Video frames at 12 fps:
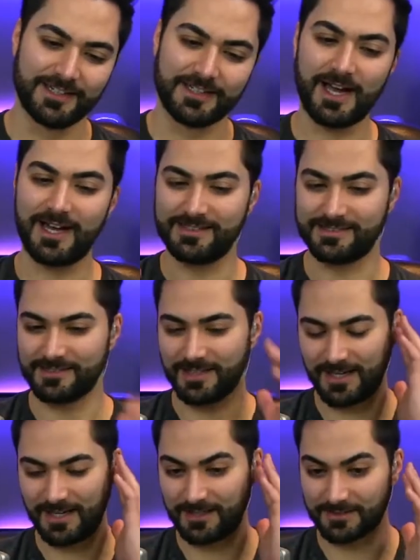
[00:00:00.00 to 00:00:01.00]
Guys,
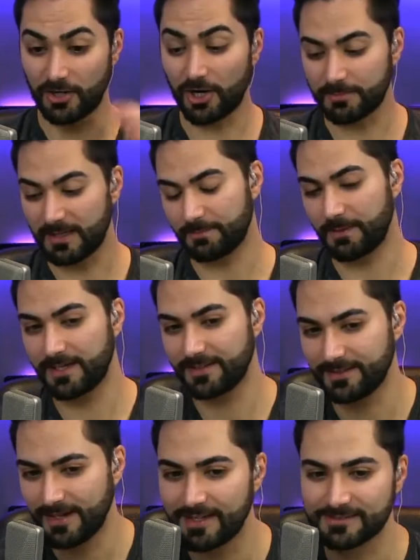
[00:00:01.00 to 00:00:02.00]
talking about a pain
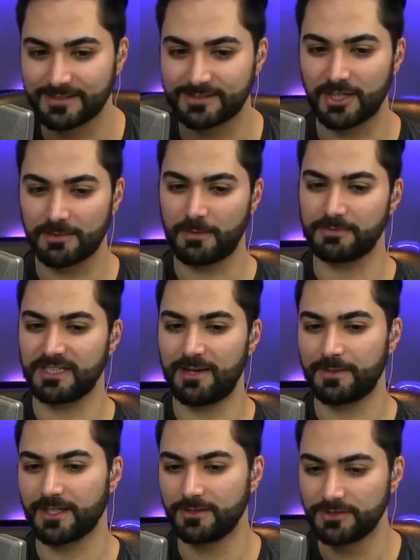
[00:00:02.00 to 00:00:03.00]
in the ass, let's talk about what's
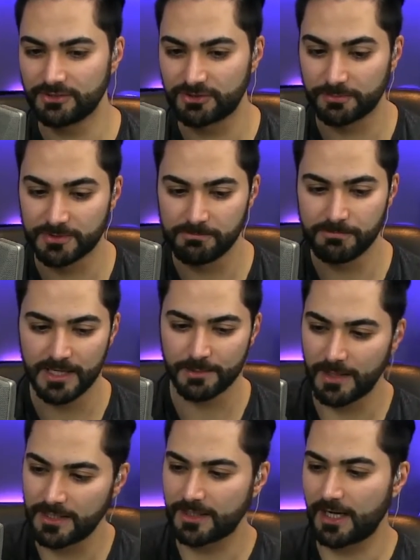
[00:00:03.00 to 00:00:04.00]
happening on YouTube to many,
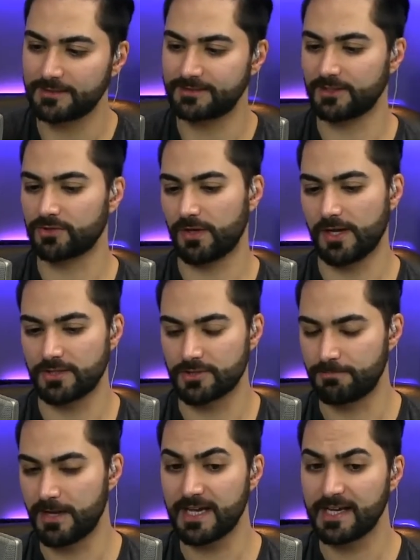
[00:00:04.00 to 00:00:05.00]
many content creators,
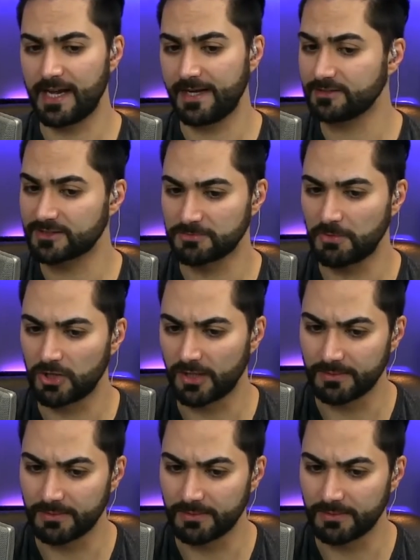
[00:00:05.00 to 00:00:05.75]
big and small.